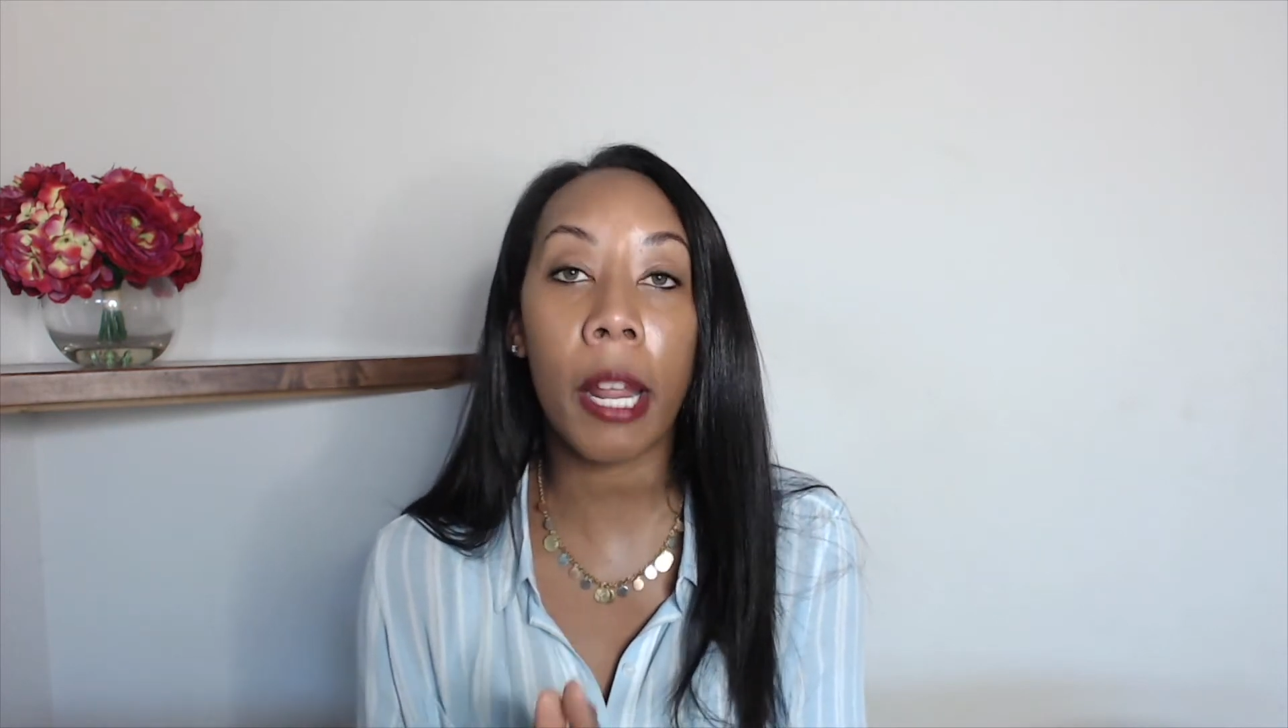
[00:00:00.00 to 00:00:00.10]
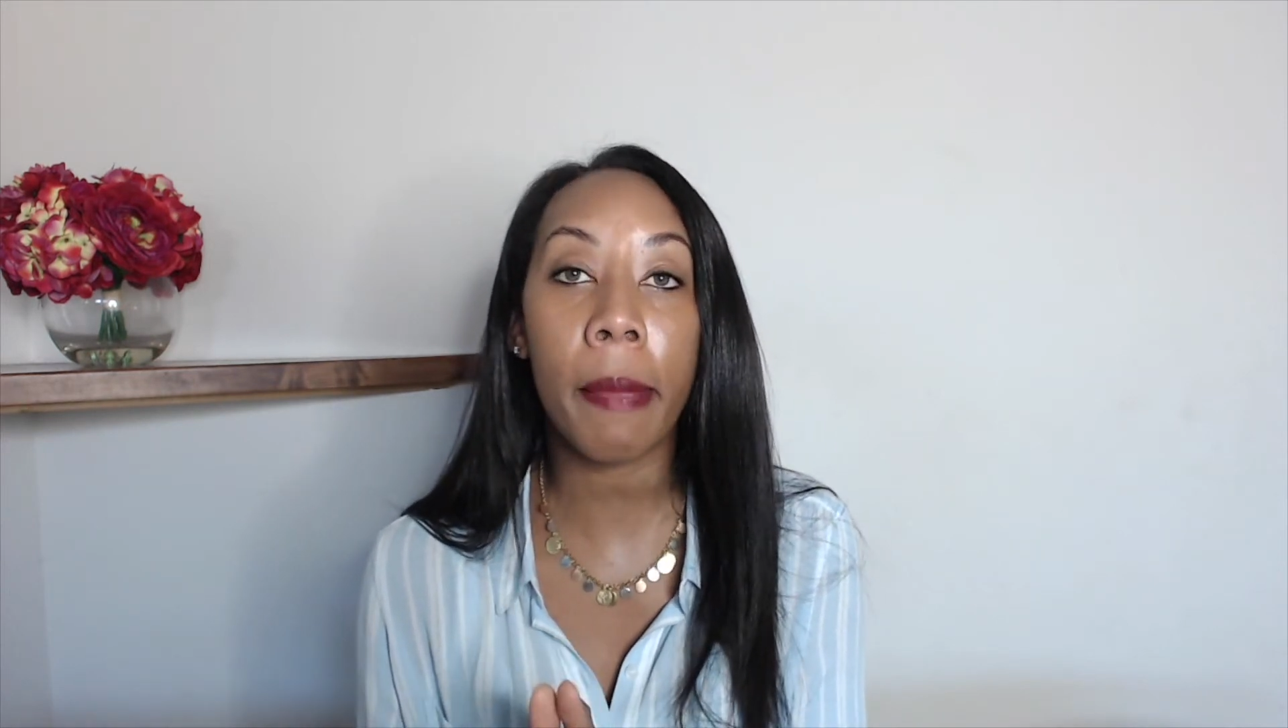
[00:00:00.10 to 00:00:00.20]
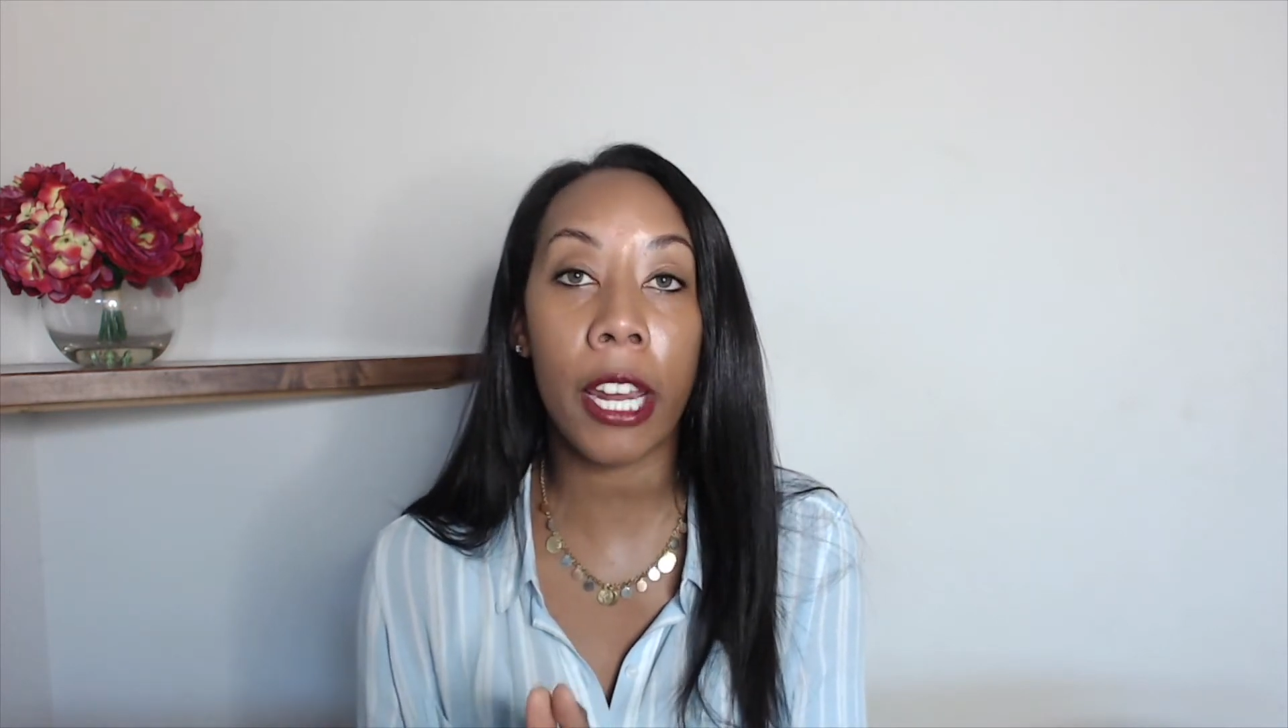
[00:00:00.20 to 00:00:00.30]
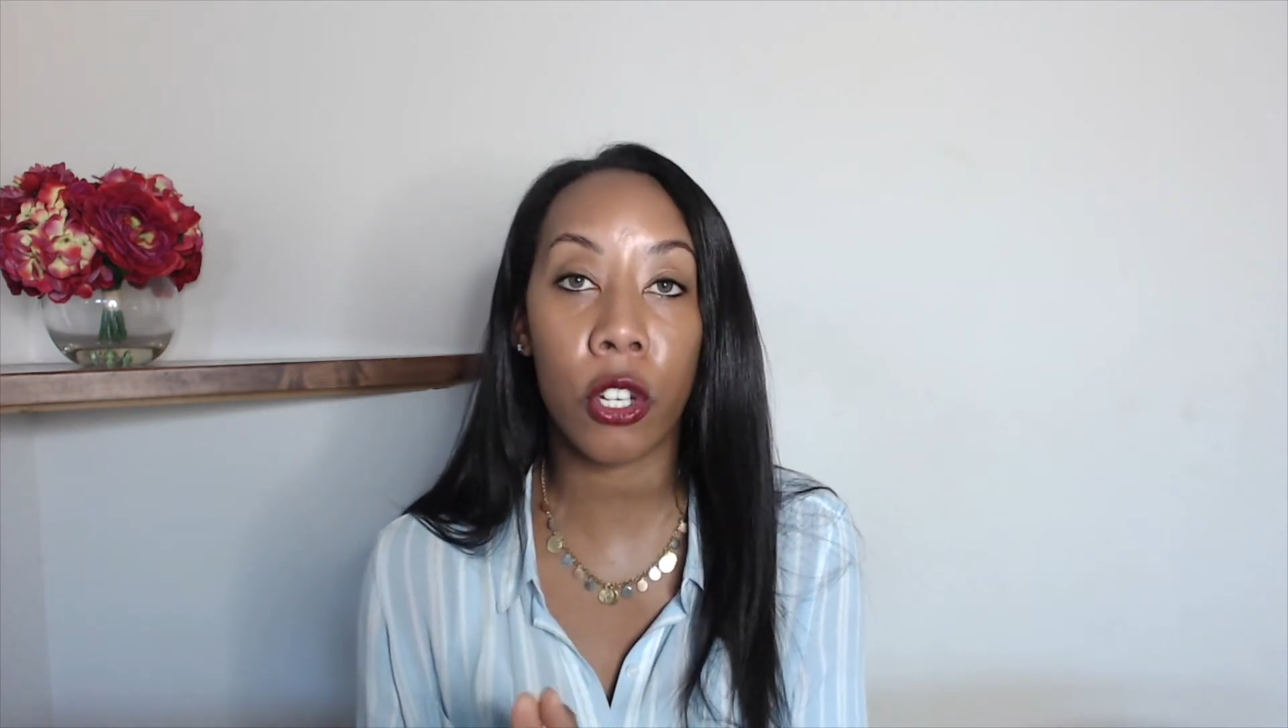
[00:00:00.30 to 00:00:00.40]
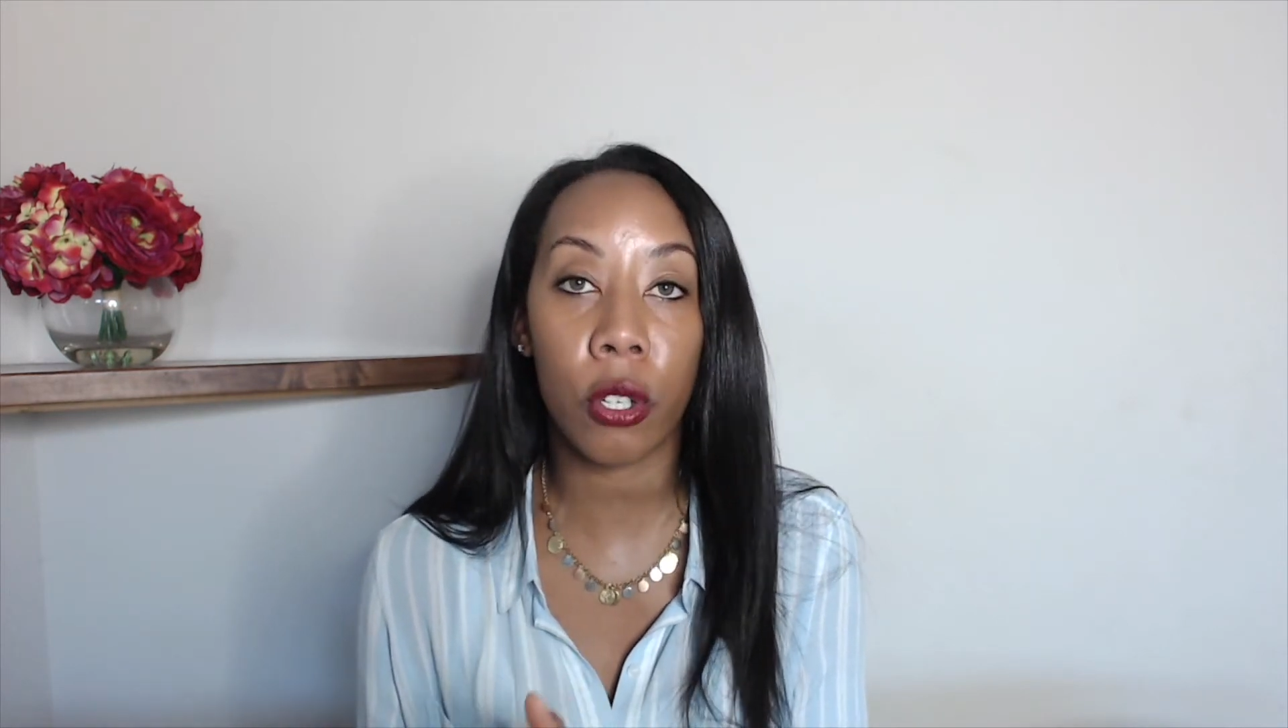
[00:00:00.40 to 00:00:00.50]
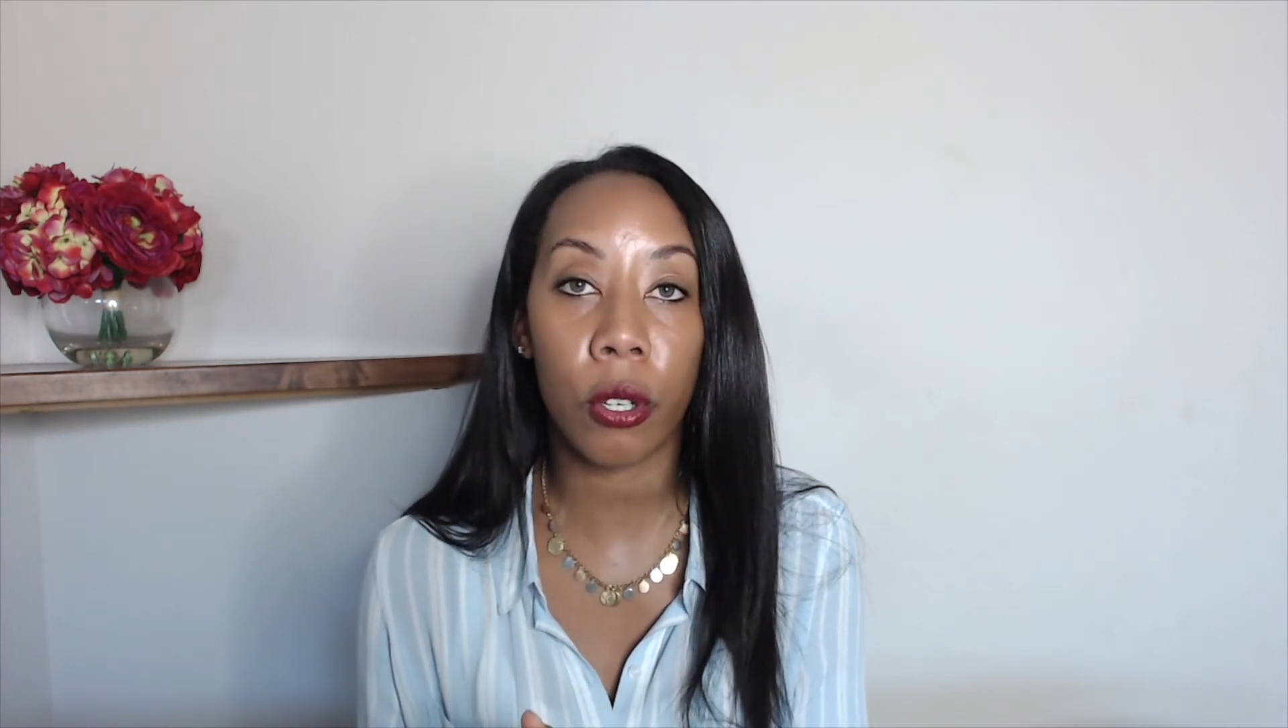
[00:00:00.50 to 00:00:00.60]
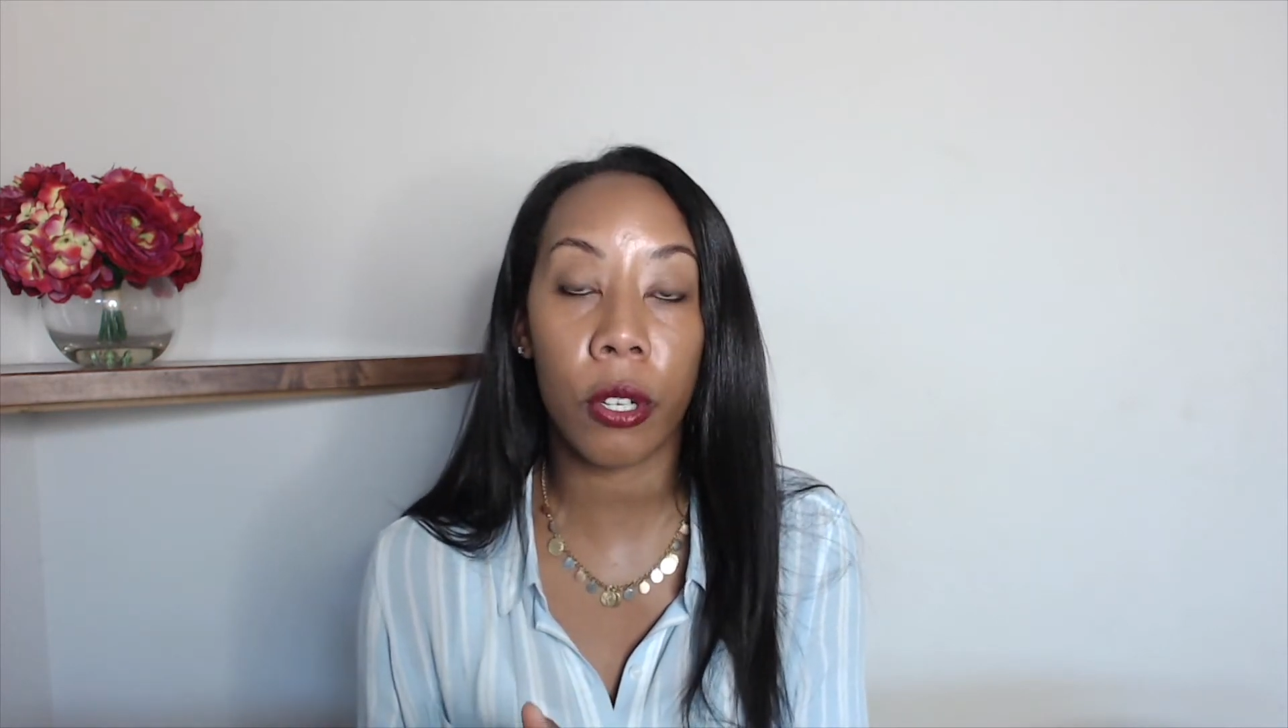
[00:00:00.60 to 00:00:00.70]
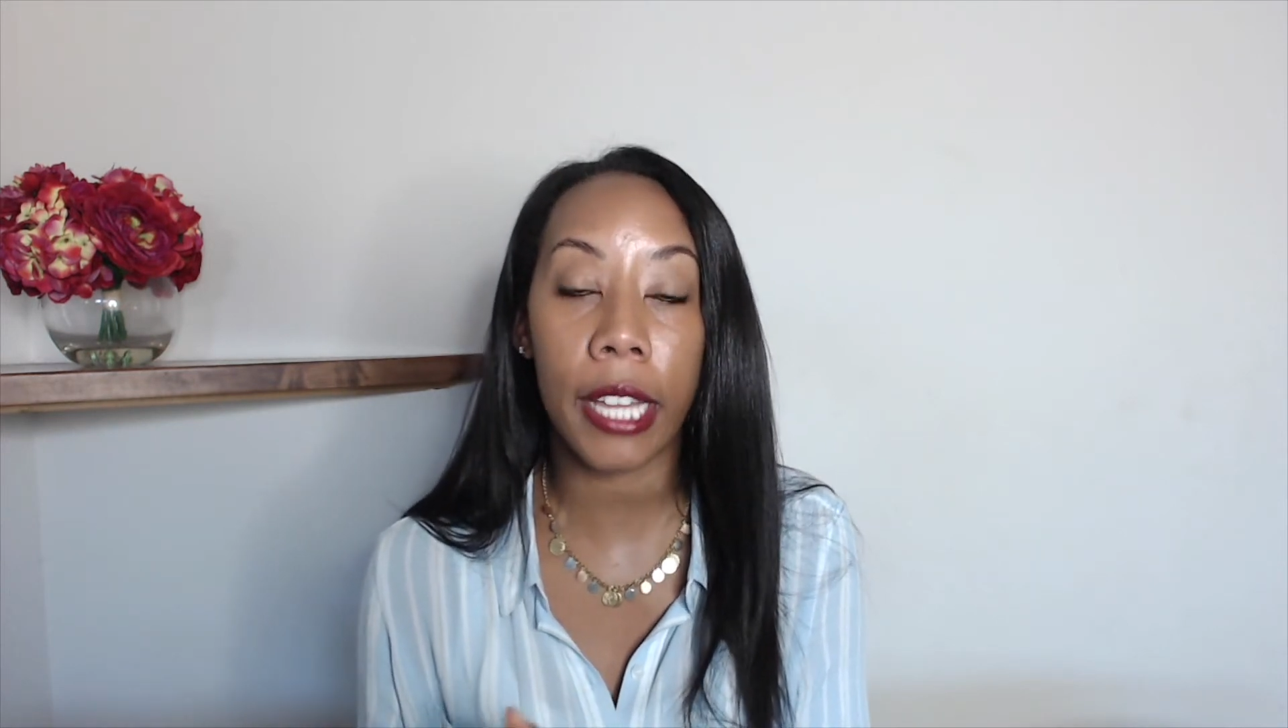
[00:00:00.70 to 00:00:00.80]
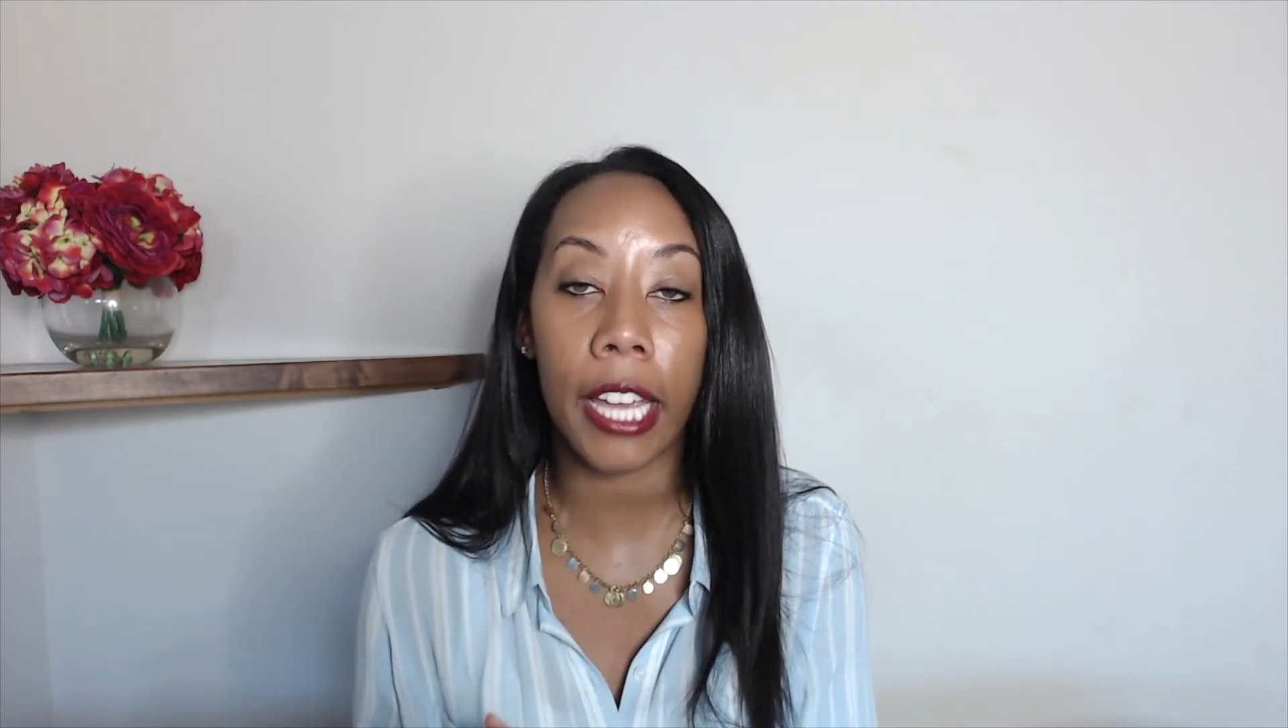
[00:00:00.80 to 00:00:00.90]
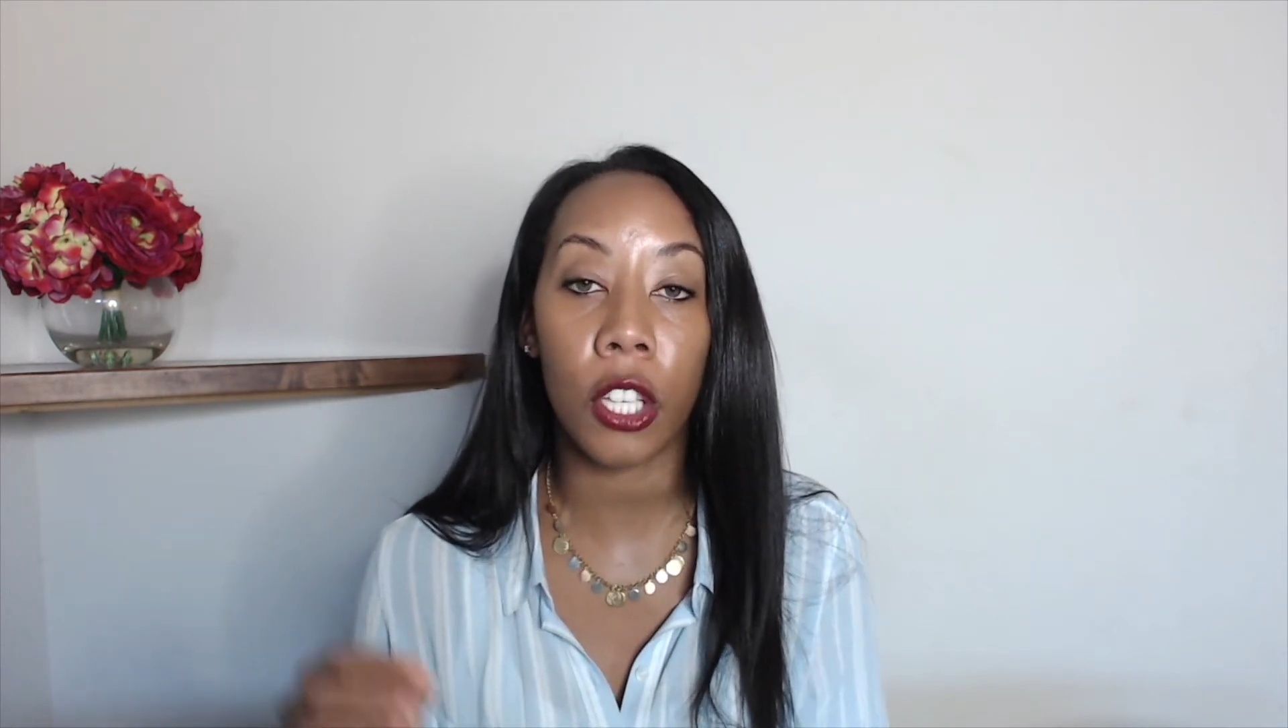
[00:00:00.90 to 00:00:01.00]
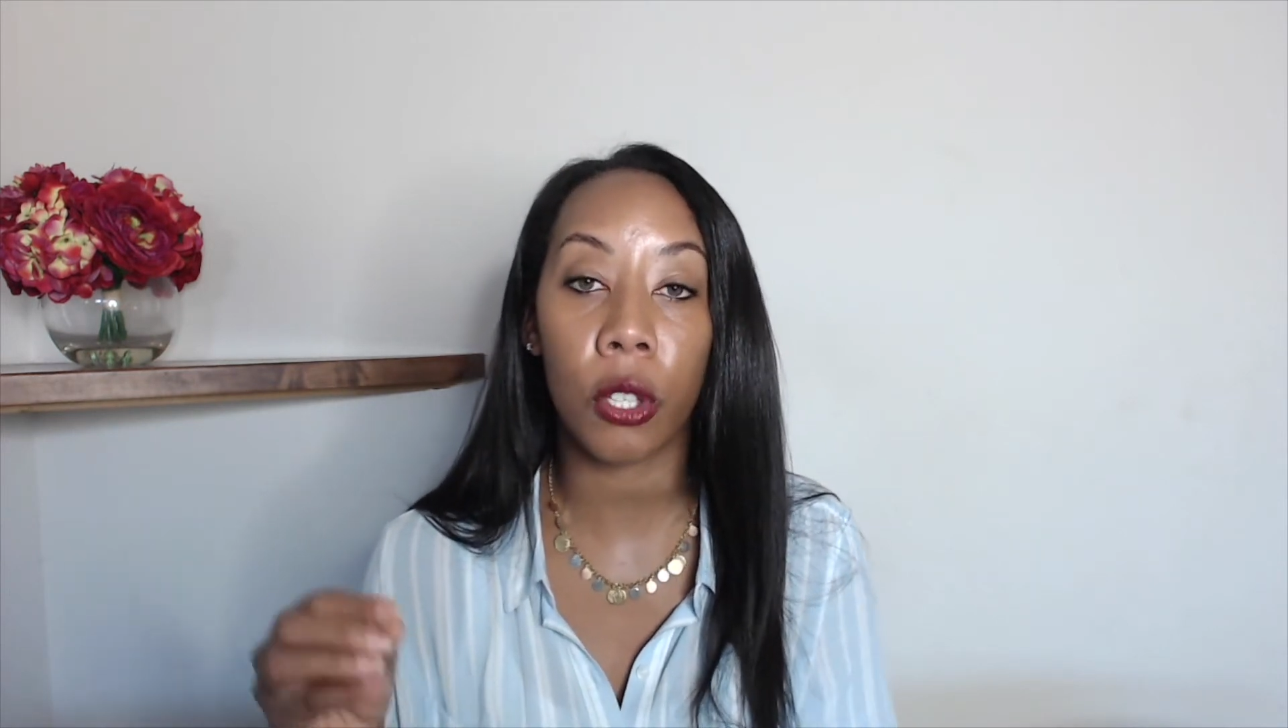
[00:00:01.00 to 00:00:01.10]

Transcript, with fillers: to make sure that